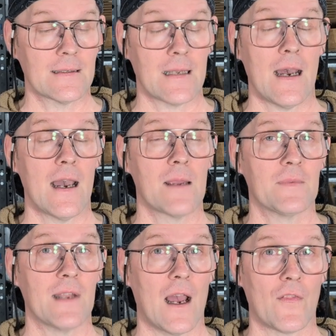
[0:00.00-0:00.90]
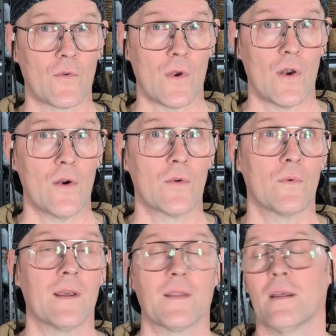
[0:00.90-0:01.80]
time down the road
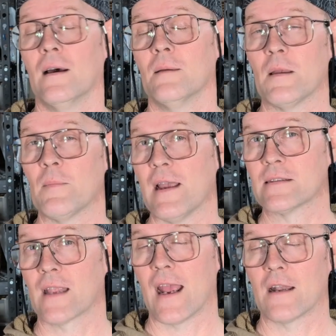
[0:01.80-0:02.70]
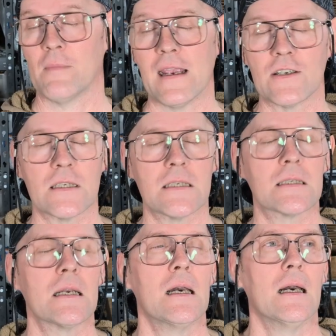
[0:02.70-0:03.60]
with my basic
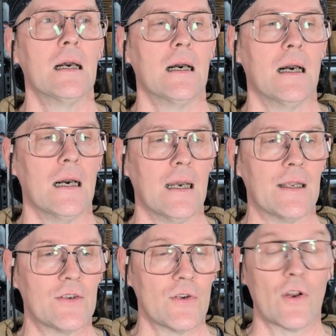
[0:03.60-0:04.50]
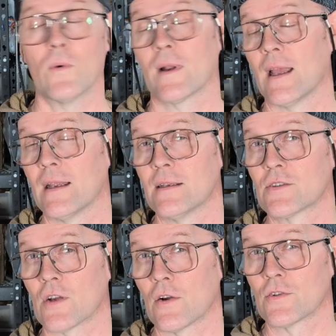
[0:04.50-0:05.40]
animations. I do know when I
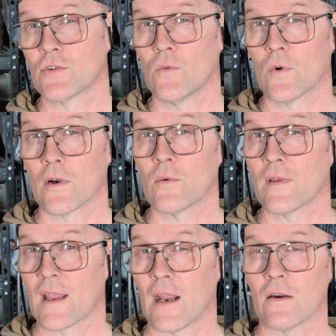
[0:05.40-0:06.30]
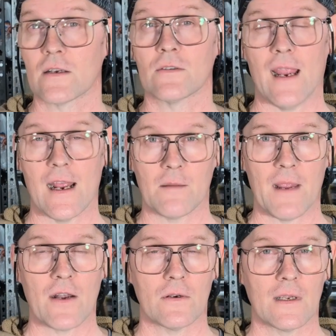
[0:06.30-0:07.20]
start to work with Character
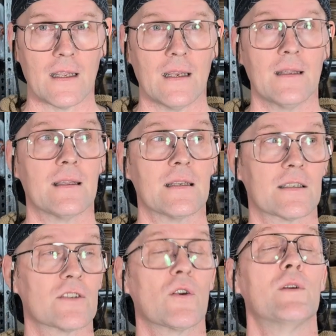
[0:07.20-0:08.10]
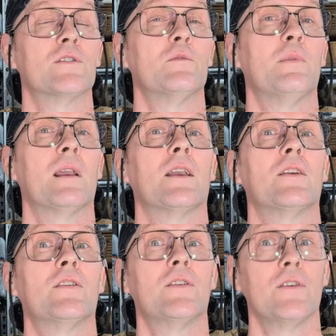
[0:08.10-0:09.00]
Animator again, this is going to be
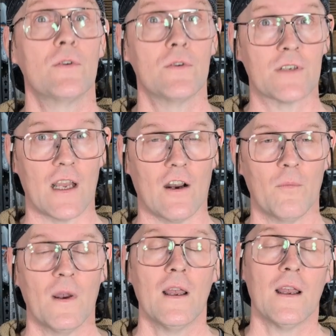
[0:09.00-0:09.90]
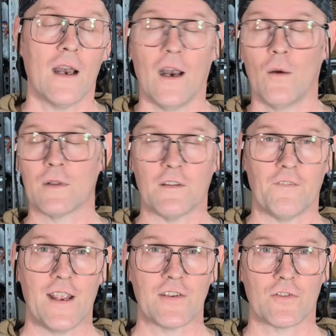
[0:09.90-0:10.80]
a huge help with the
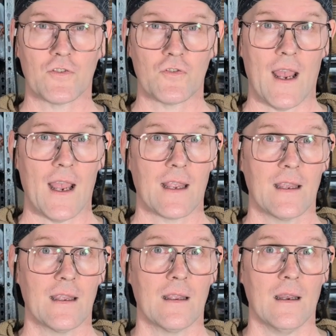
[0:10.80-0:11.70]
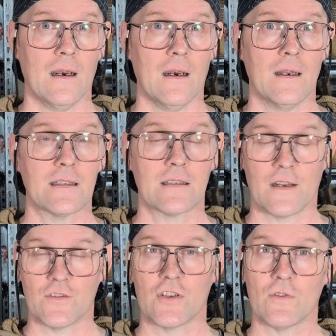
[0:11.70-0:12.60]
facial tracking. Instead
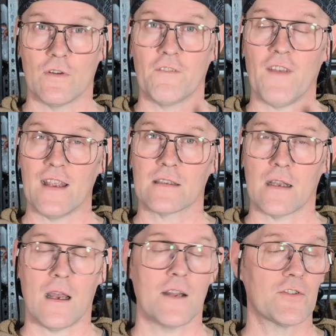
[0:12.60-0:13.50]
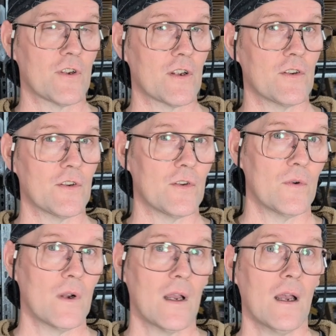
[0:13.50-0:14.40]
of just doing face-ons, you can do